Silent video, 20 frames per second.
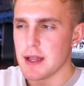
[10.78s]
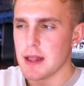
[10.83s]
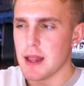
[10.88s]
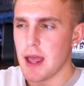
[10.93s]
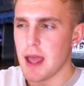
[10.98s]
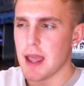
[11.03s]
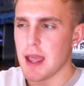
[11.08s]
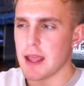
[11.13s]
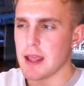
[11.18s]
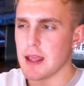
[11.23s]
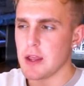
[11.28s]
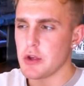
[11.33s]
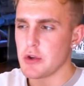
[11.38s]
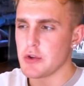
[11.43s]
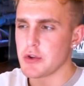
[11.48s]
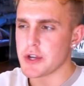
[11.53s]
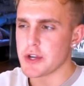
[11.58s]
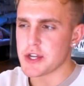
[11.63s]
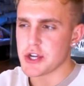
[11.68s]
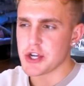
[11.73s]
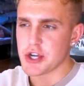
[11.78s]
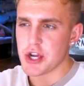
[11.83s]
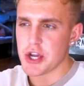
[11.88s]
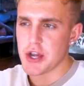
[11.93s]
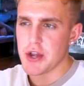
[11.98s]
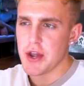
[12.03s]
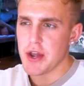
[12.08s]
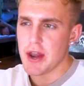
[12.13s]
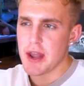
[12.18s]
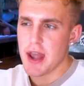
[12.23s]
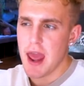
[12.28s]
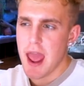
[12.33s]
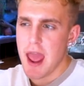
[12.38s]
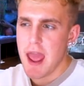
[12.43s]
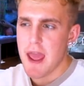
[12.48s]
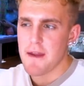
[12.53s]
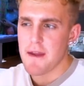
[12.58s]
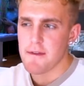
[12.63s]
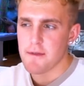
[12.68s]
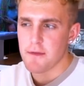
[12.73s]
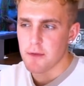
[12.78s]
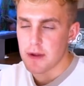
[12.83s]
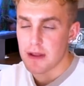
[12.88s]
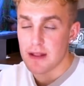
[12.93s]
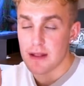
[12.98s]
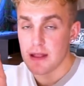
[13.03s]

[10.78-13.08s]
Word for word: like you're just shitting on every